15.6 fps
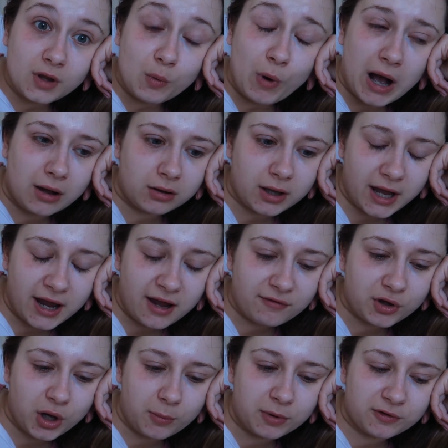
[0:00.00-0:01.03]
Well, I
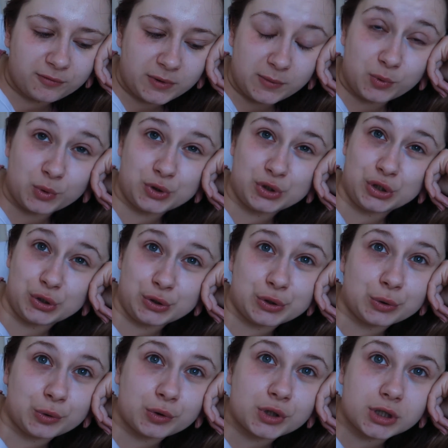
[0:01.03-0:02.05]
have a couple of people to
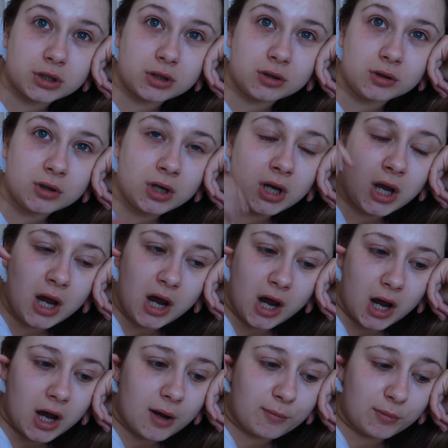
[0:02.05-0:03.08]
talk to,
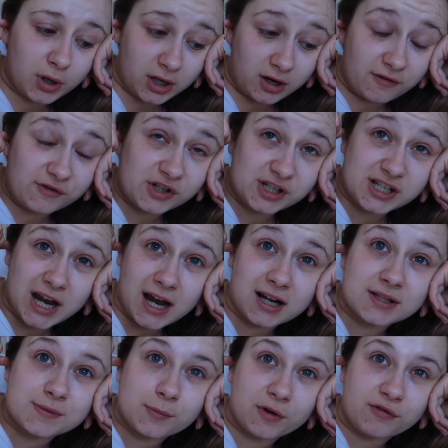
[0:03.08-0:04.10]
like I've just
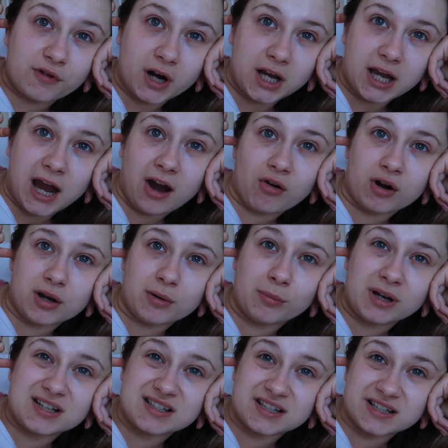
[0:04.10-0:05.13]
texted my friend Carrie and
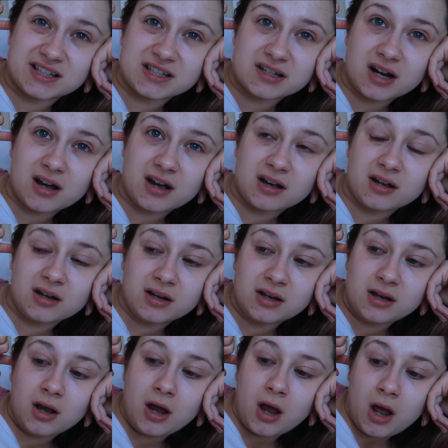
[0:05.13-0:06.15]
my sister,
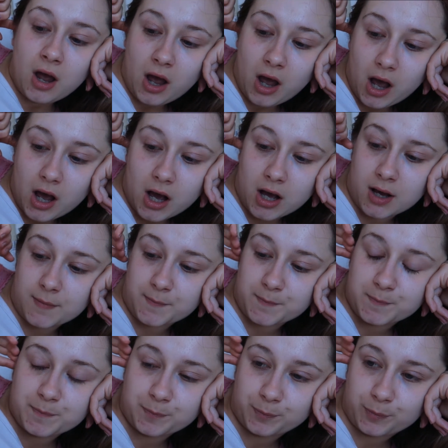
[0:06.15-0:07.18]

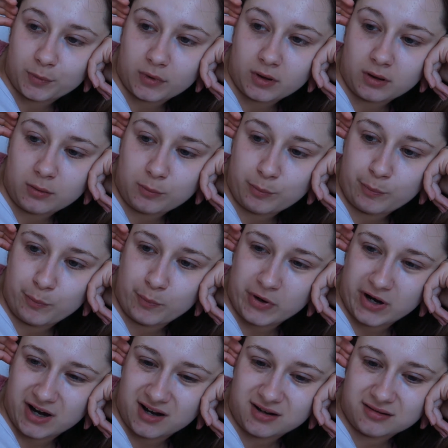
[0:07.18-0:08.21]

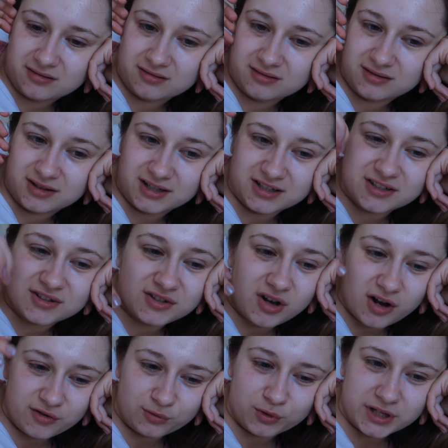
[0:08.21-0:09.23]
but I just
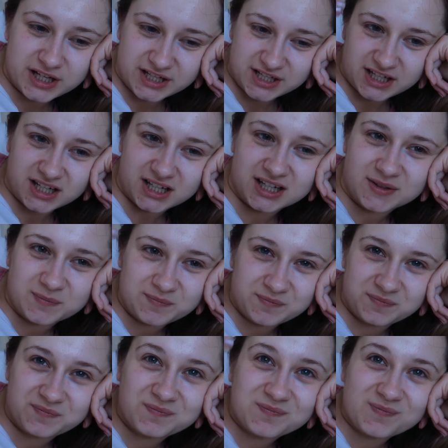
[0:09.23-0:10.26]
kind of wanted to
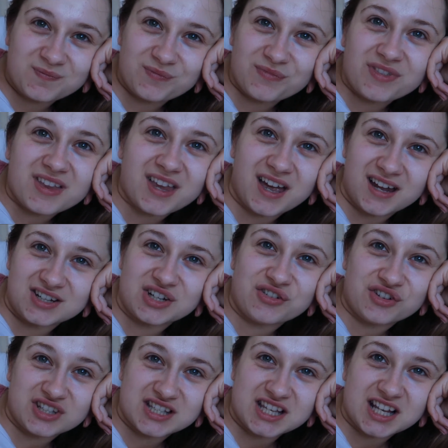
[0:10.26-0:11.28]

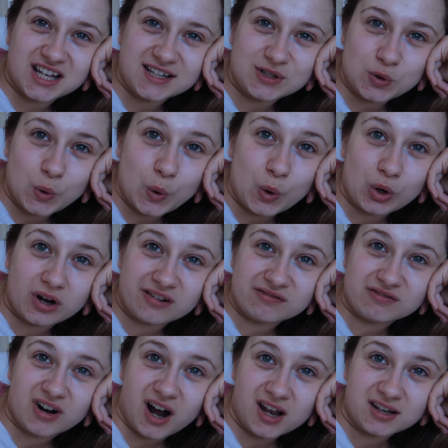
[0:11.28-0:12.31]
actually physically talk
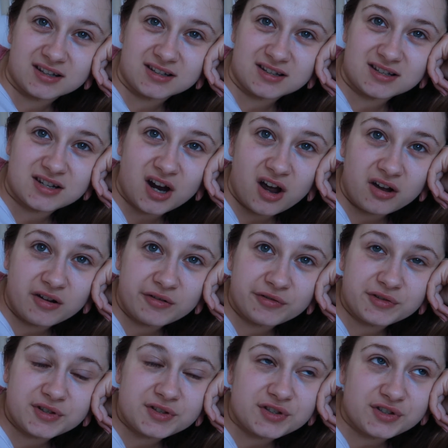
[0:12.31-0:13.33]
and rant and stuff.
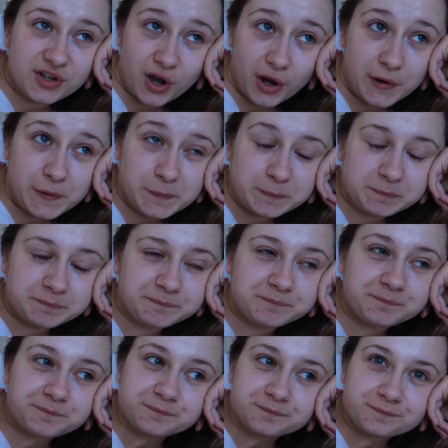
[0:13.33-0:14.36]
So
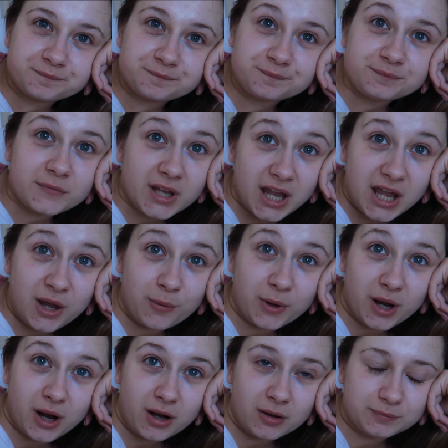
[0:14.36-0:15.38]
here
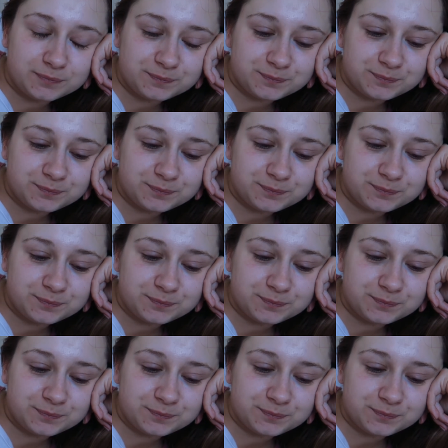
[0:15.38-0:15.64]
we are.